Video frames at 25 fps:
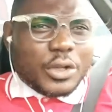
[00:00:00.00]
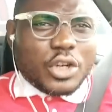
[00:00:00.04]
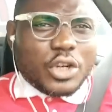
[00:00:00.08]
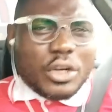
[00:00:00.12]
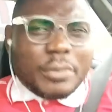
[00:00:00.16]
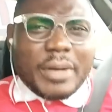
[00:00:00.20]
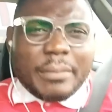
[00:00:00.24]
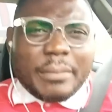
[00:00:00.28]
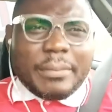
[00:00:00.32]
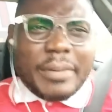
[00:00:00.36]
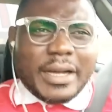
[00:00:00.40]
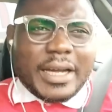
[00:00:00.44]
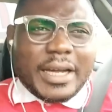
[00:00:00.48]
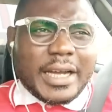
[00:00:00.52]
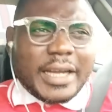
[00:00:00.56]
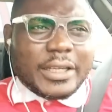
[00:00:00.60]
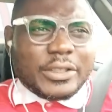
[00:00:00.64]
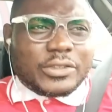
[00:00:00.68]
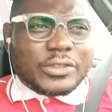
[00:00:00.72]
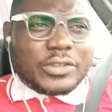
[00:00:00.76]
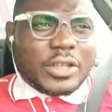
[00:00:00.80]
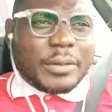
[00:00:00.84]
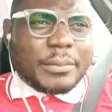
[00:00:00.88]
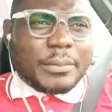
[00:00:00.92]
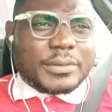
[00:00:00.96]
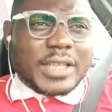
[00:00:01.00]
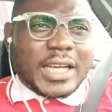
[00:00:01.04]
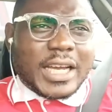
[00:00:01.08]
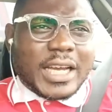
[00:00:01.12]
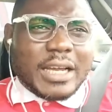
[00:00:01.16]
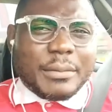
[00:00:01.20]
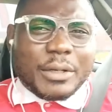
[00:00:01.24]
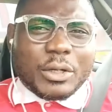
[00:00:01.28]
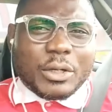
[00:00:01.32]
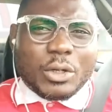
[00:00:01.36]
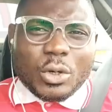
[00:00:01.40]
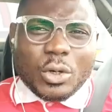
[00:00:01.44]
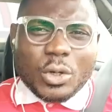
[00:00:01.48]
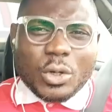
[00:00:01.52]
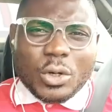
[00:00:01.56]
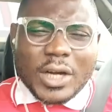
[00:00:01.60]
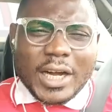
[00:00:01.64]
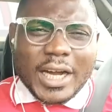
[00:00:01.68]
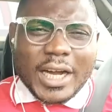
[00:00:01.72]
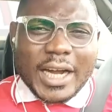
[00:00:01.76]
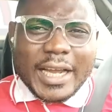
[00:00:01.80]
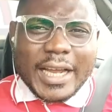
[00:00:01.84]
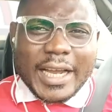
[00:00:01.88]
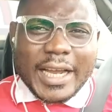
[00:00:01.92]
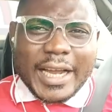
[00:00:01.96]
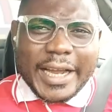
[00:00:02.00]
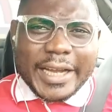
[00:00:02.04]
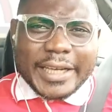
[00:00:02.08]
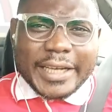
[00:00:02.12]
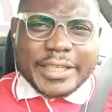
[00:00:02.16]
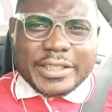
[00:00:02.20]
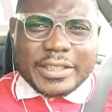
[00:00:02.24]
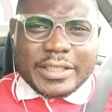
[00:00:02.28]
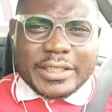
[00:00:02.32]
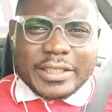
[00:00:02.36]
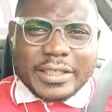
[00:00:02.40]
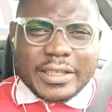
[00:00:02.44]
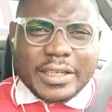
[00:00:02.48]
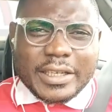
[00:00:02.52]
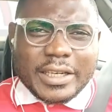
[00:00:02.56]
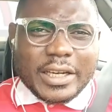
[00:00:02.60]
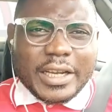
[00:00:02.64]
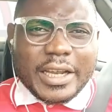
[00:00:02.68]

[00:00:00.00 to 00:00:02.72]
You remember some time ago, I asked